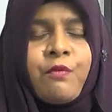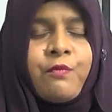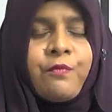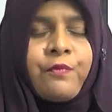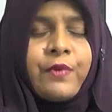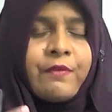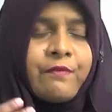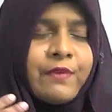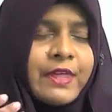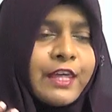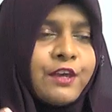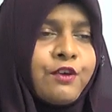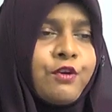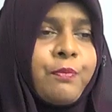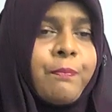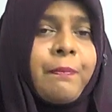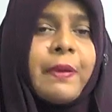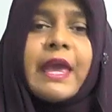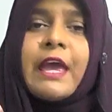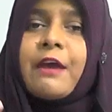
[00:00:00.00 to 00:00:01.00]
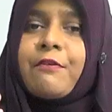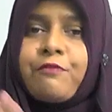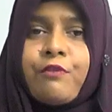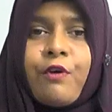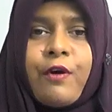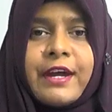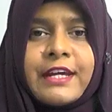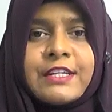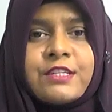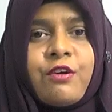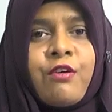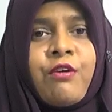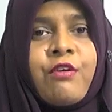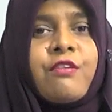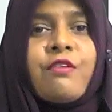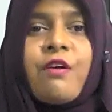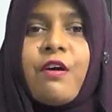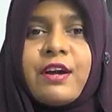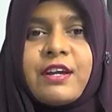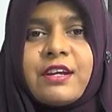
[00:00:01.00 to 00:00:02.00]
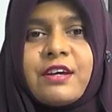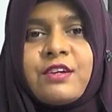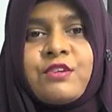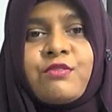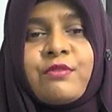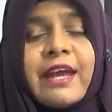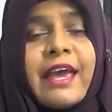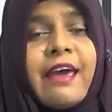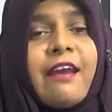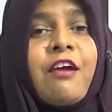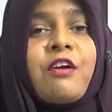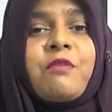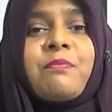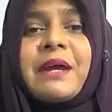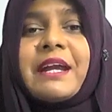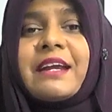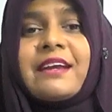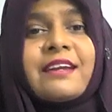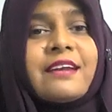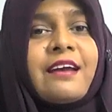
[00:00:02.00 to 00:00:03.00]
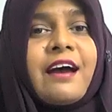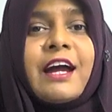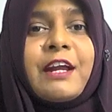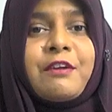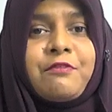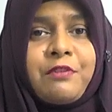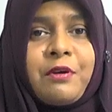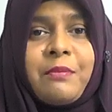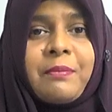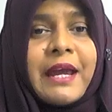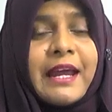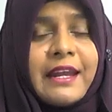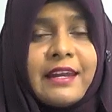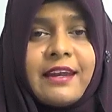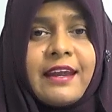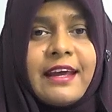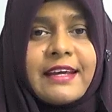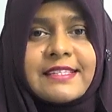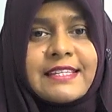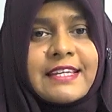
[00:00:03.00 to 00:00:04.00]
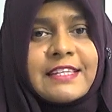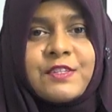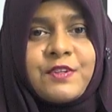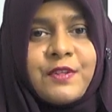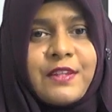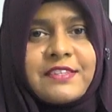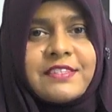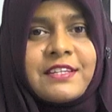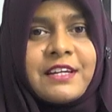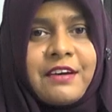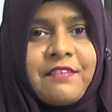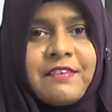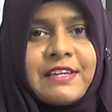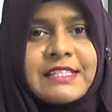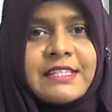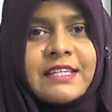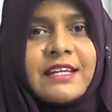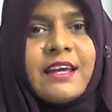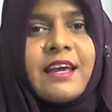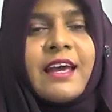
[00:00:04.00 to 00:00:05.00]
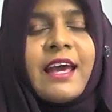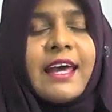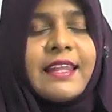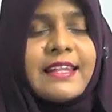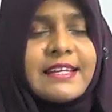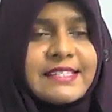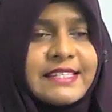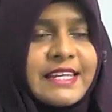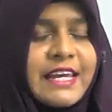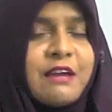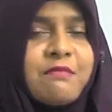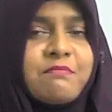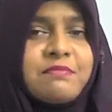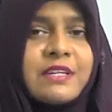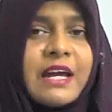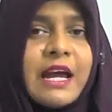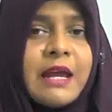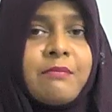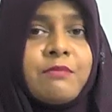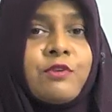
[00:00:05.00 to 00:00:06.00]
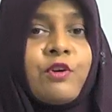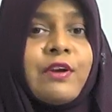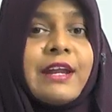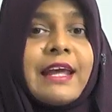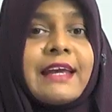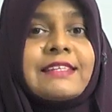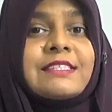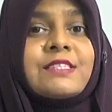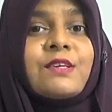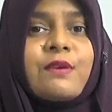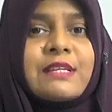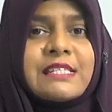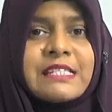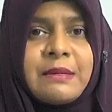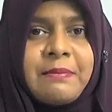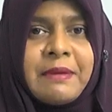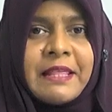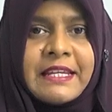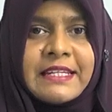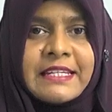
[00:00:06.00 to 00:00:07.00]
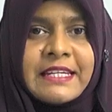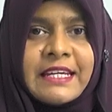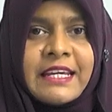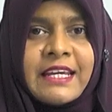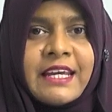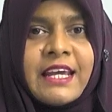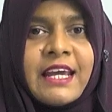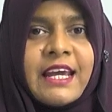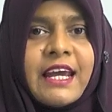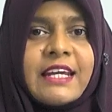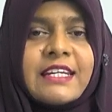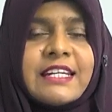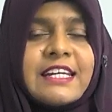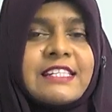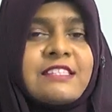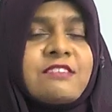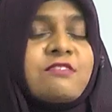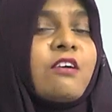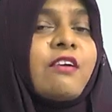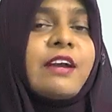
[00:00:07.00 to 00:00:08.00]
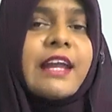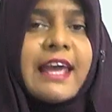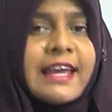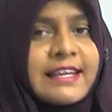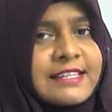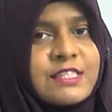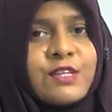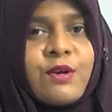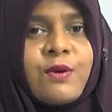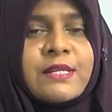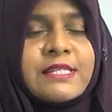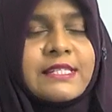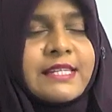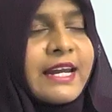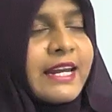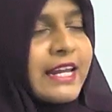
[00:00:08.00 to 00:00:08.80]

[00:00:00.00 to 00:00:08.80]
whether you pay for it or not, you cannot be denied from getting access to the service. At the same time, non-exhaustibility. It is not exhausted